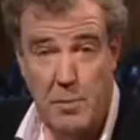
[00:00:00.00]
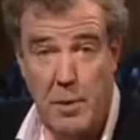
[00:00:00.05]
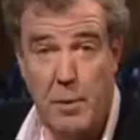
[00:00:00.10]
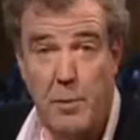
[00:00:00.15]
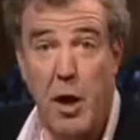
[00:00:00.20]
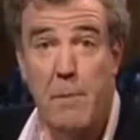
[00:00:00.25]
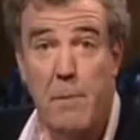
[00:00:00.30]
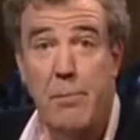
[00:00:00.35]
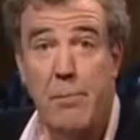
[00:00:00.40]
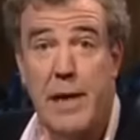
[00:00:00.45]

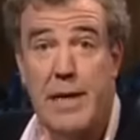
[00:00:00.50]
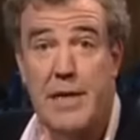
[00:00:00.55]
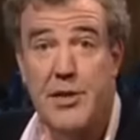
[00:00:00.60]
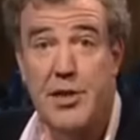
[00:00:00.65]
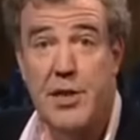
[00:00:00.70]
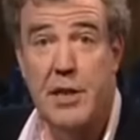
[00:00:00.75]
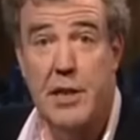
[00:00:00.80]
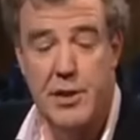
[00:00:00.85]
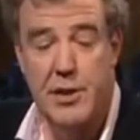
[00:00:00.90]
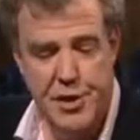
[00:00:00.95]
Good job I'm not a
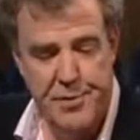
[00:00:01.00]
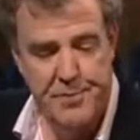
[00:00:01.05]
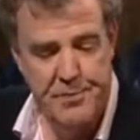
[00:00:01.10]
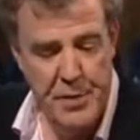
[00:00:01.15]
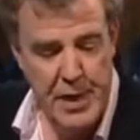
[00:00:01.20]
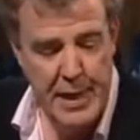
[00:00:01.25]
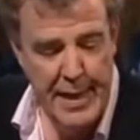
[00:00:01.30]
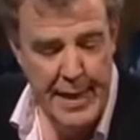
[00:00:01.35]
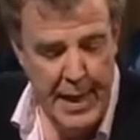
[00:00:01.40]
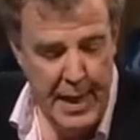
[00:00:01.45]
brain
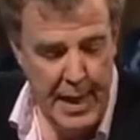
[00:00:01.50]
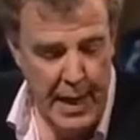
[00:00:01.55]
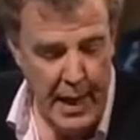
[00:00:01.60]
surgeon.